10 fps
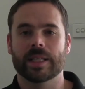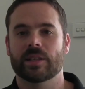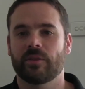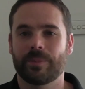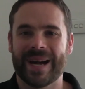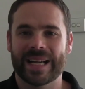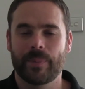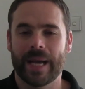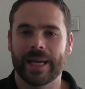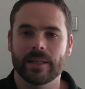so for
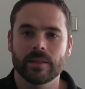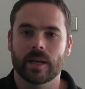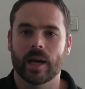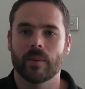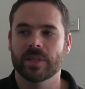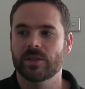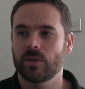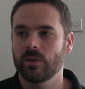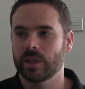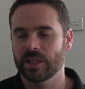back pain, there's
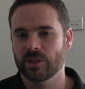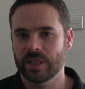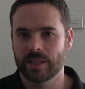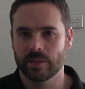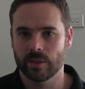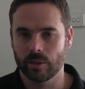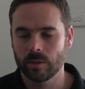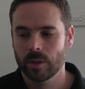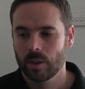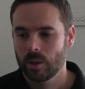two things you need to
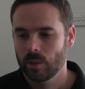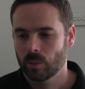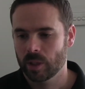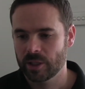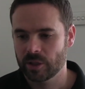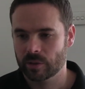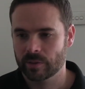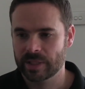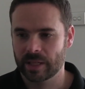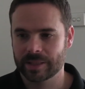do. One is you would
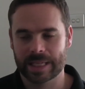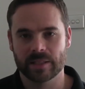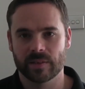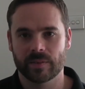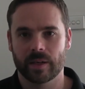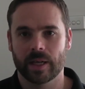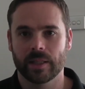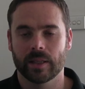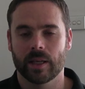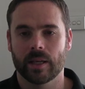obviously
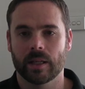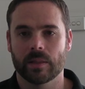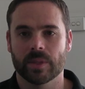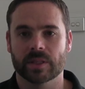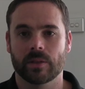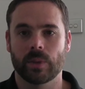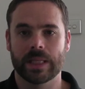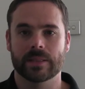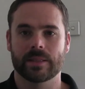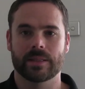identify the muscular
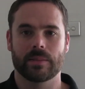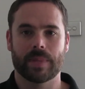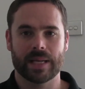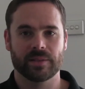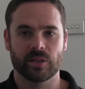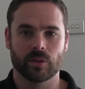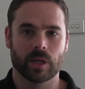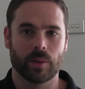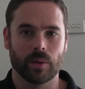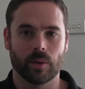weaknesses and imbalances you've got
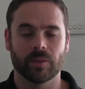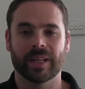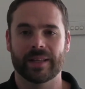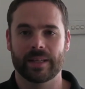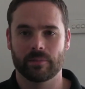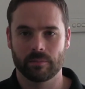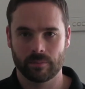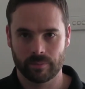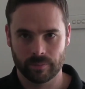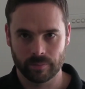going on, and then
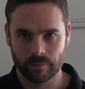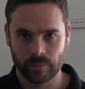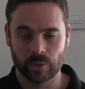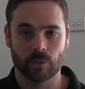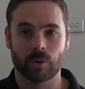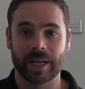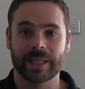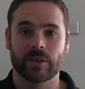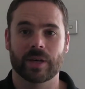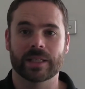do the
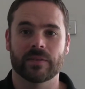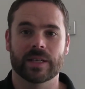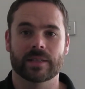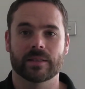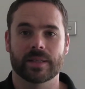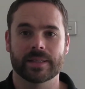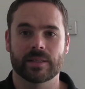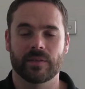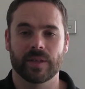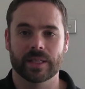right corrective exercises
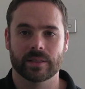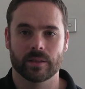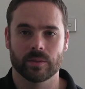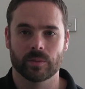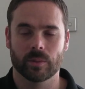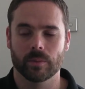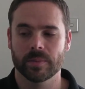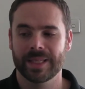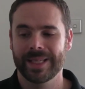to fix those problems.